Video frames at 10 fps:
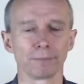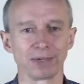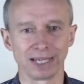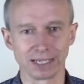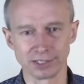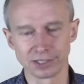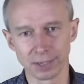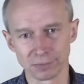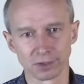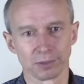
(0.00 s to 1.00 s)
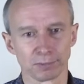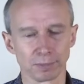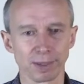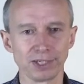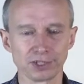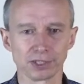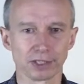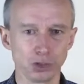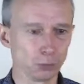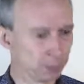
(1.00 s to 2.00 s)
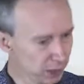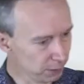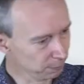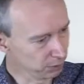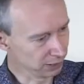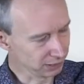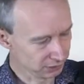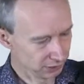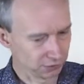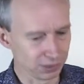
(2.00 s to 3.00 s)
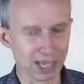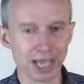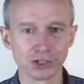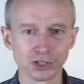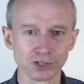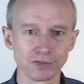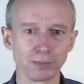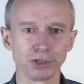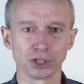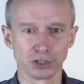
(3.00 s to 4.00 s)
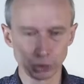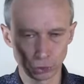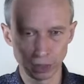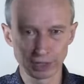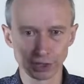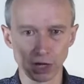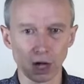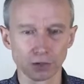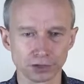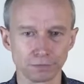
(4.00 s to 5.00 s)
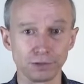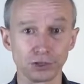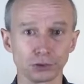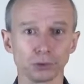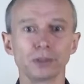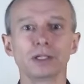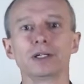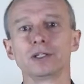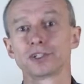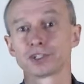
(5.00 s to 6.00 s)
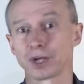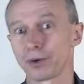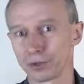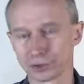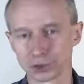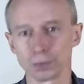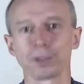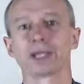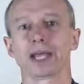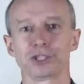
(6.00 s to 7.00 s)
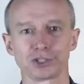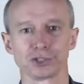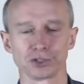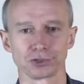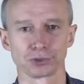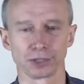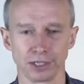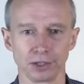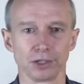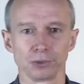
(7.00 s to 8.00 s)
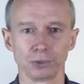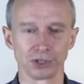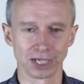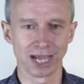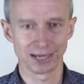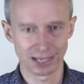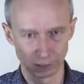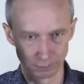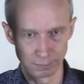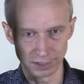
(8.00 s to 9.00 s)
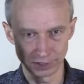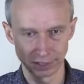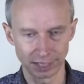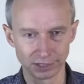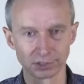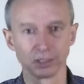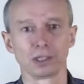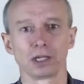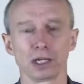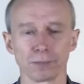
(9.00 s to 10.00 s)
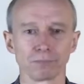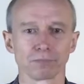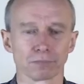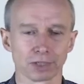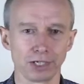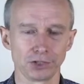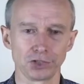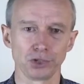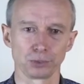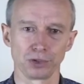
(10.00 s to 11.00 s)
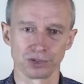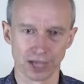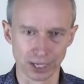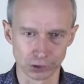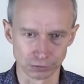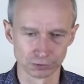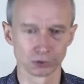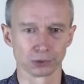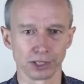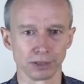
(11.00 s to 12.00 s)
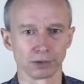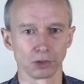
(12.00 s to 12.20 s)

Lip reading: in any depth, but basically you manipulate the edges of the image and you create an artificial stereoscopic edge to the screen, which can help mitigate issues with edge of screen